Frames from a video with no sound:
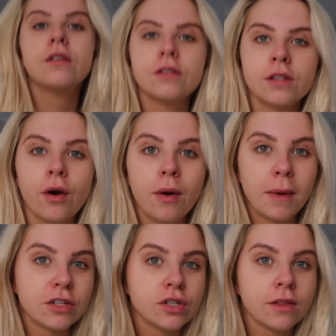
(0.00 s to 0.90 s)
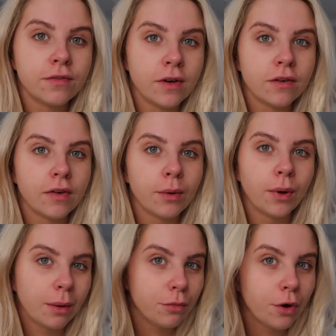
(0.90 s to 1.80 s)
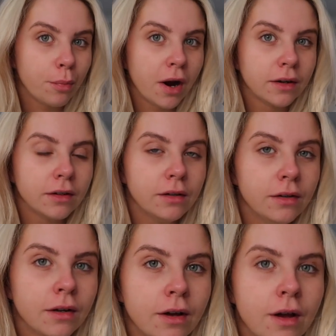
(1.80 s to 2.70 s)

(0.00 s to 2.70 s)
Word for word: So imagine the fit of it when I'm not pregnant.